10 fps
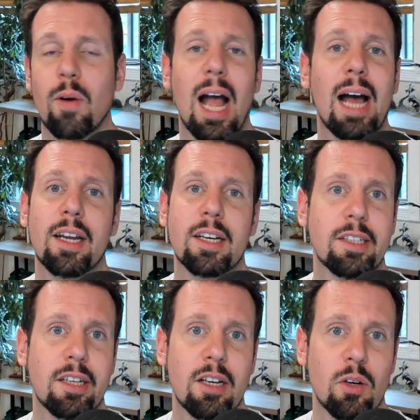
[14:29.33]

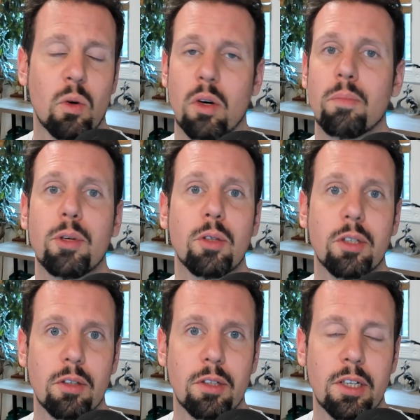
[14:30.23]
addicts or
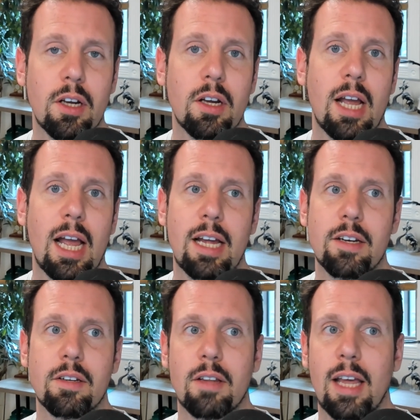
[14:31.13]
abusers,
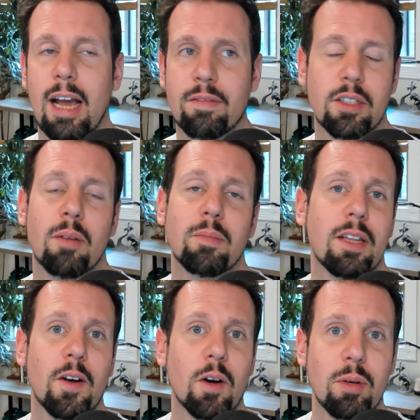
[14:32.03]
and they have to come to
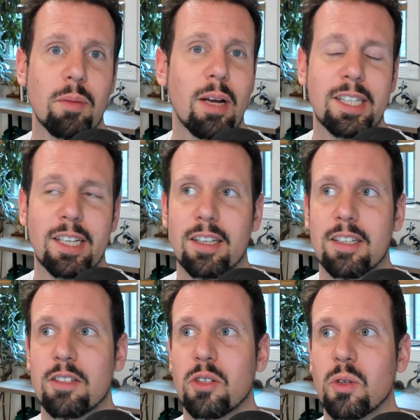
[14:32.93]
therapy basically
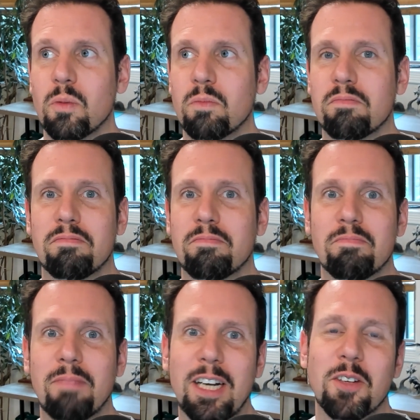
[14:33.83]
to
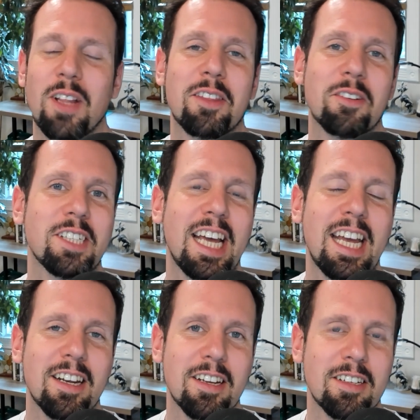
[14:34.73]
make sure that they're
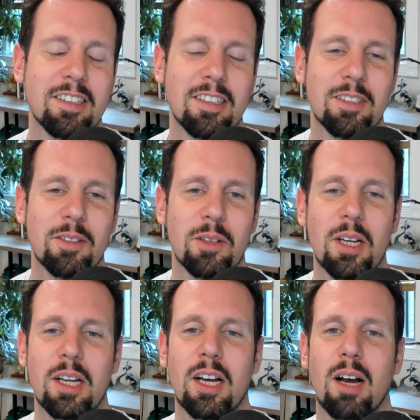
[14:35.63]
sane,
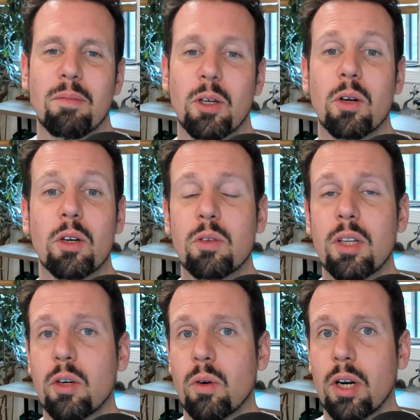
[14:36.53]
So it is
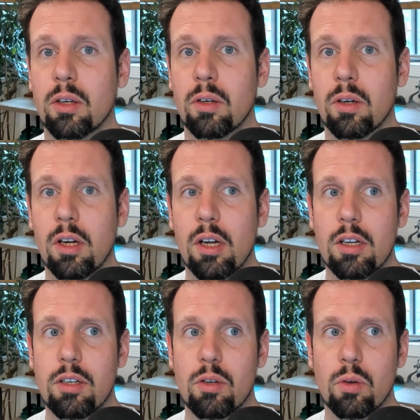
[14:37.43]
really critical
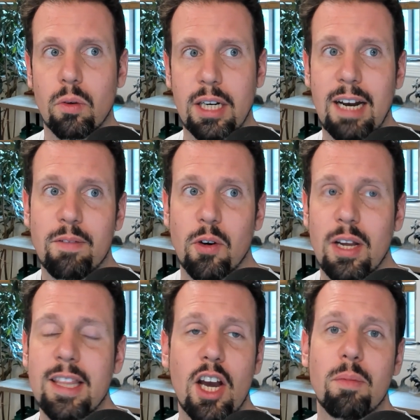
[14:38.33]
to, again, if you're
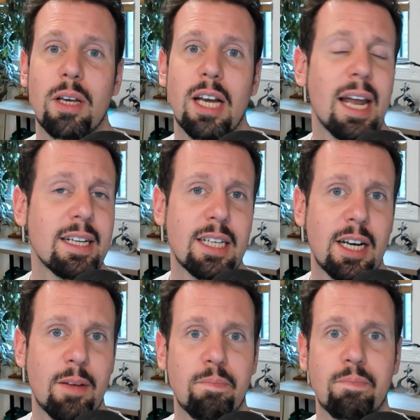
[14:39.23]
in therapy ahead of
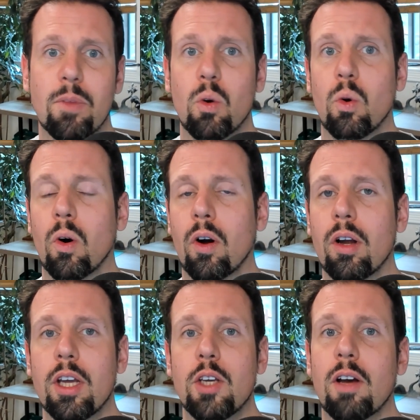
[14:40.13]
time or
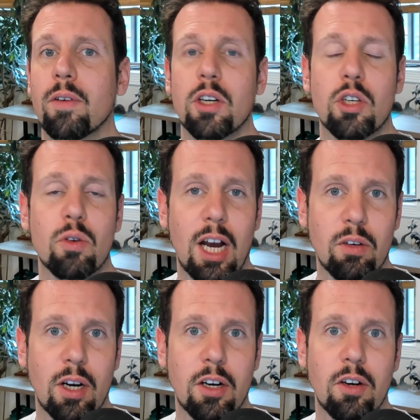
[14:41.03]
you have a good
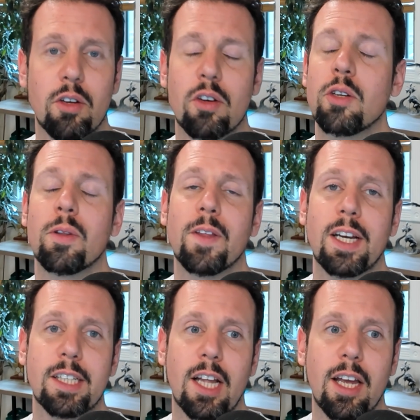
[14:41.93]
track record, you can do
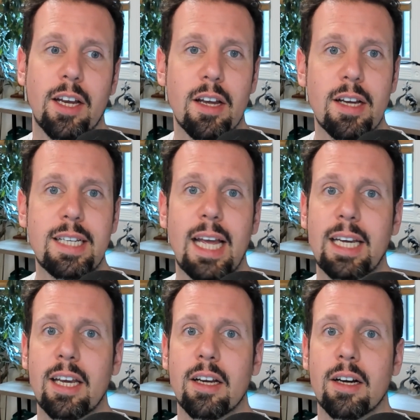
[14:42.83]
things like
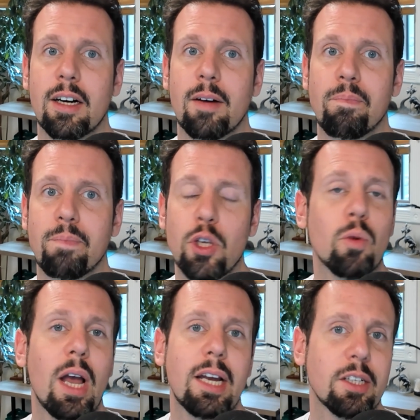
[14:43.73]
taking
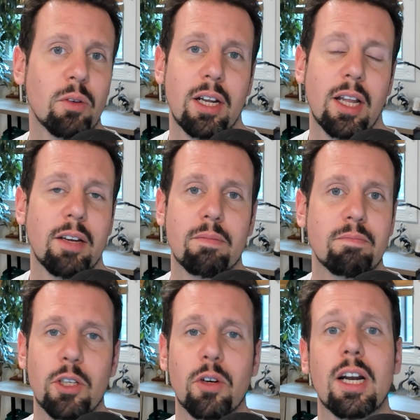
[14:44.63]
UAs, right, like
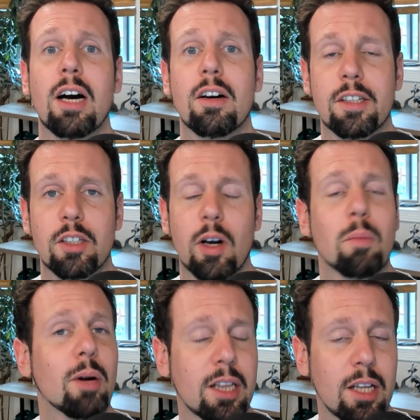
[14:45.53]
urine analysis, right, or
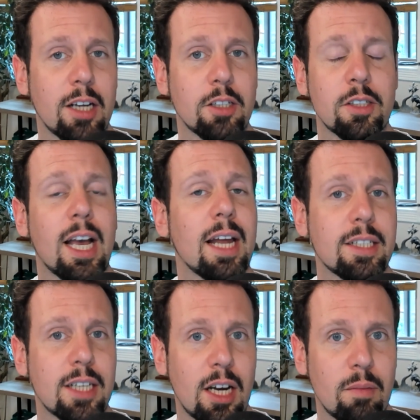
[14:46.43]
breathalyzers ahead of
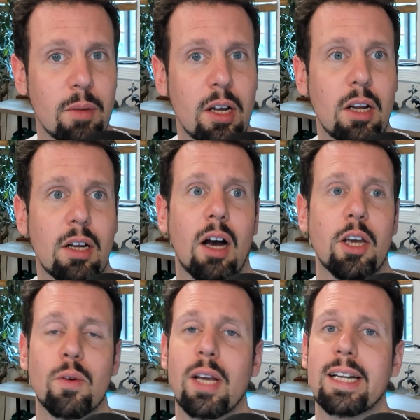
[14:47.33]
time.
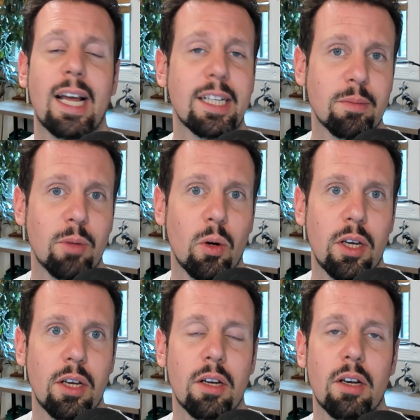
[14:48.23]
You can get
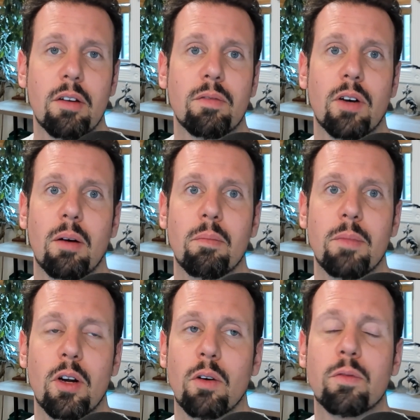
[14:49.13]
testimony from,
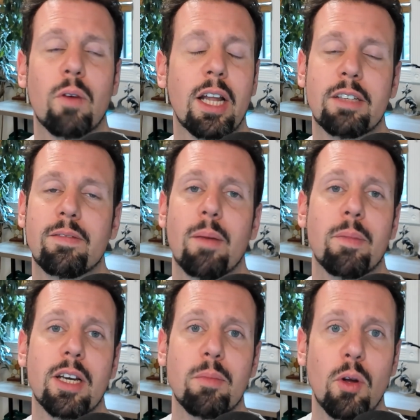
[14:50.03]
friends,
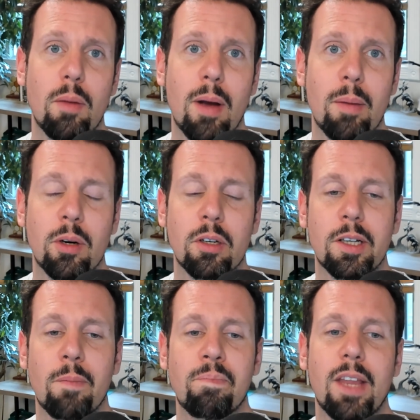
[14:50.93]
family, community
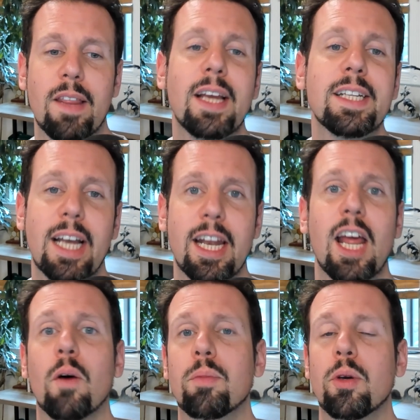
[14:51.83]
members. things that can
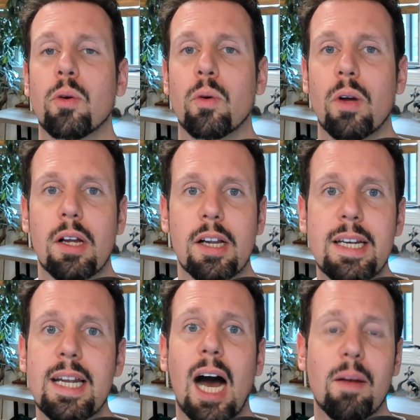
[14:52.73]
help you
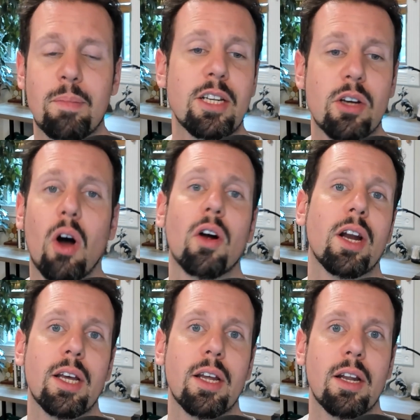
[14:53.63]
not be
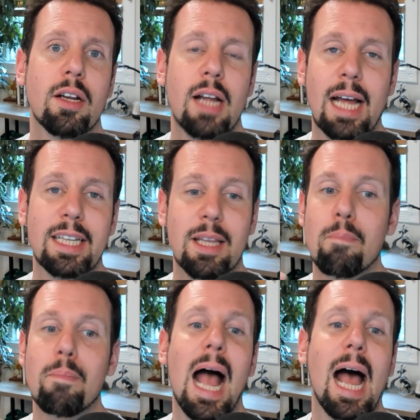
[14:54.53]
targeted as the
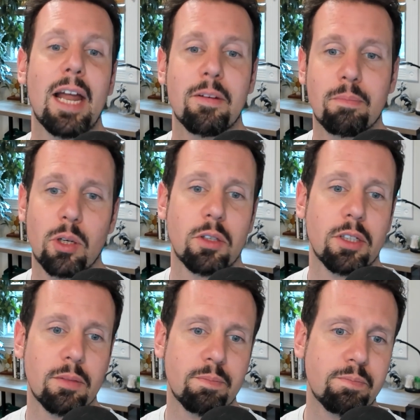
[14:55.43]
bad
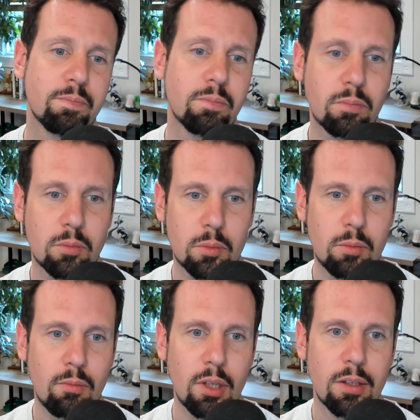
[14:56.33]
person.
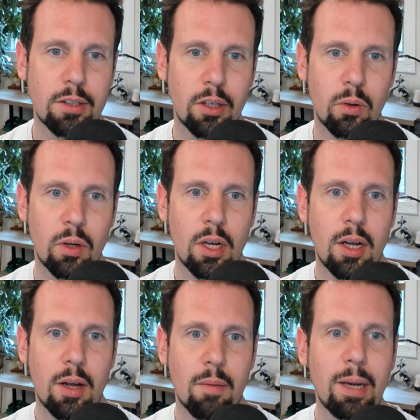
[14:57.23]
So
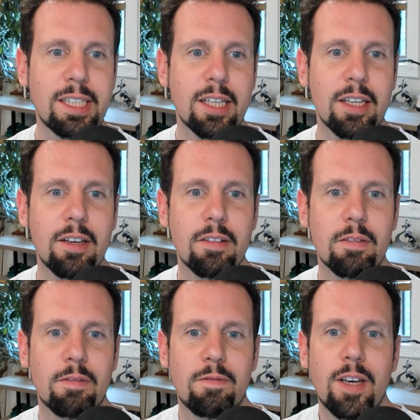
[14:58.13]
basically,
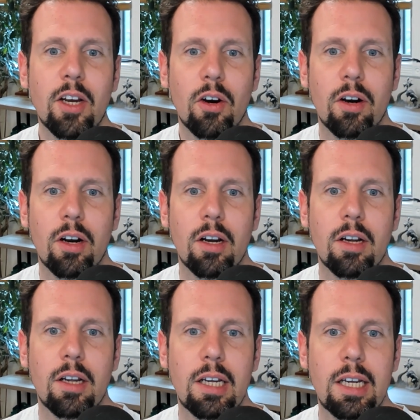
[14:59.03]
fear
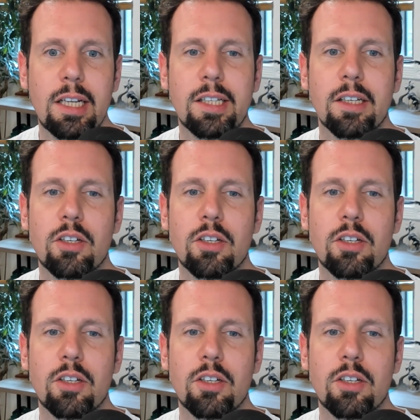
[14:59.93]
is